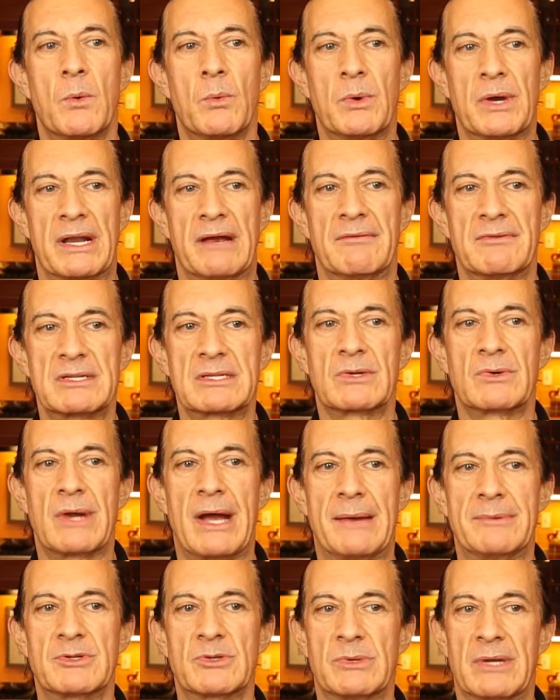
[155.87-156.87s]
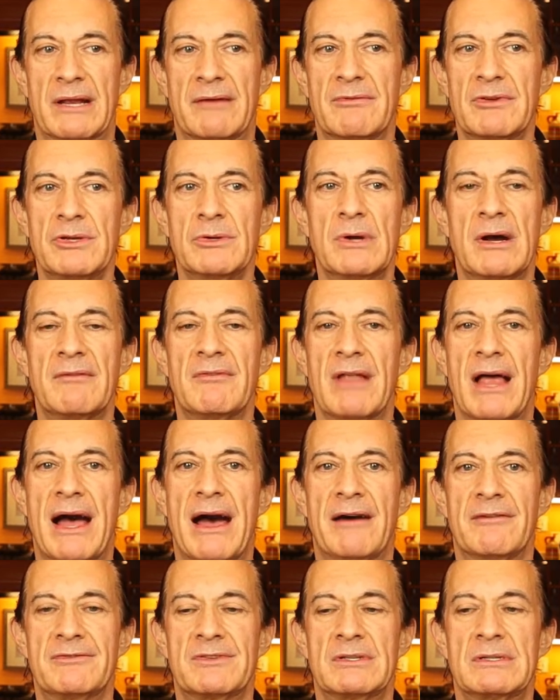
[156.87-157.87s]
whatever scraps, whatever you have
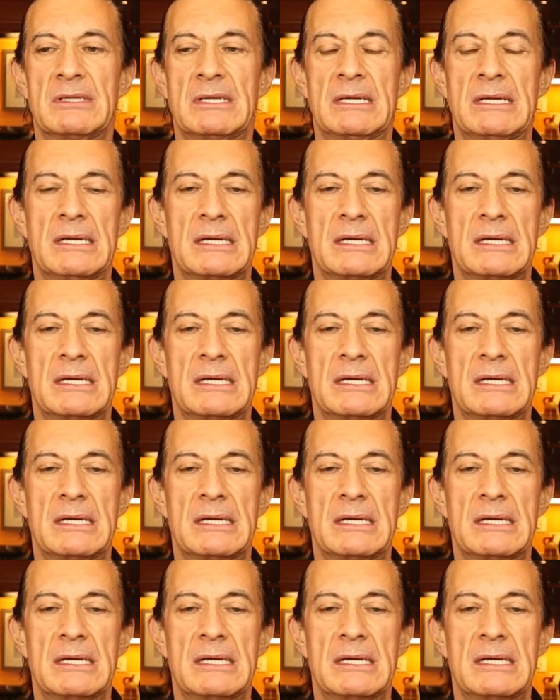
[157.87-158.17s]
left,